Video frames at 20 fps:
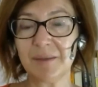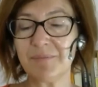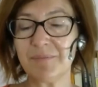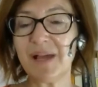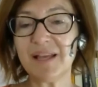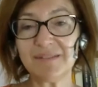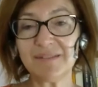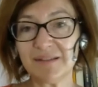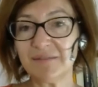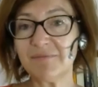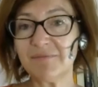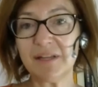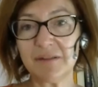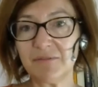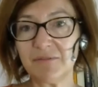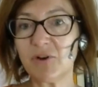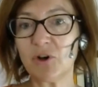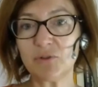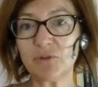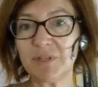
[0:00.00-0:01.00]
massively
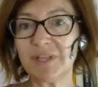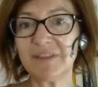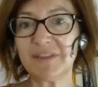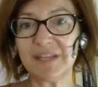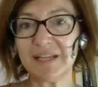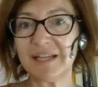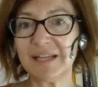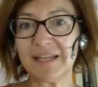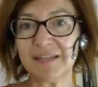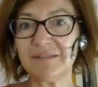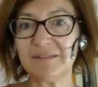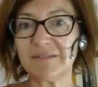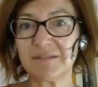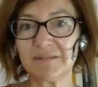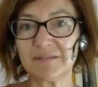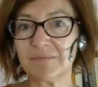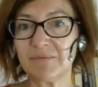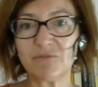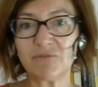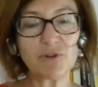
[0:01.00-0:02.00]
voted
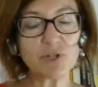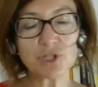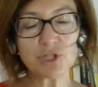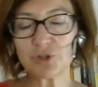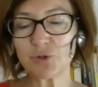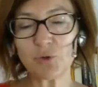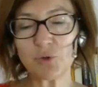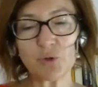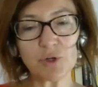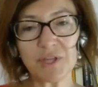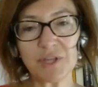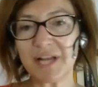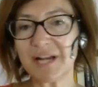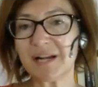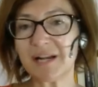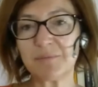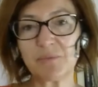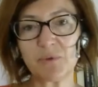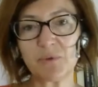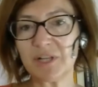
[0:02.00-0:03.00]
against. For sure, there
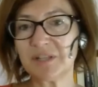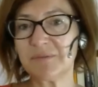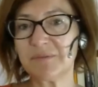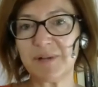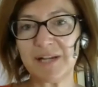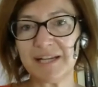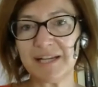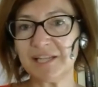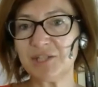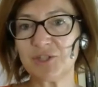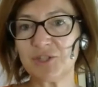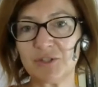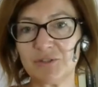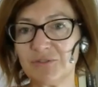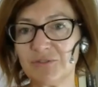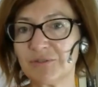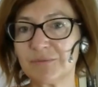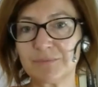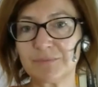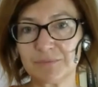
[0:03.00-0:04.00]
are more
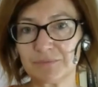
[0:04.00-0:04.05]
explanations.